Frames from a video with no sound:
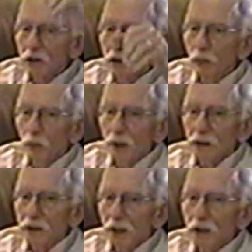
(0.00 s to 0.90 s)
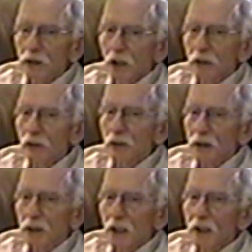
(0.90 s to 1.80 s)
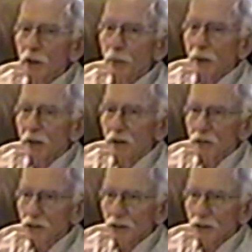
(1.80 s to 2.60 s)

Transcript: It weighed 890 pounds,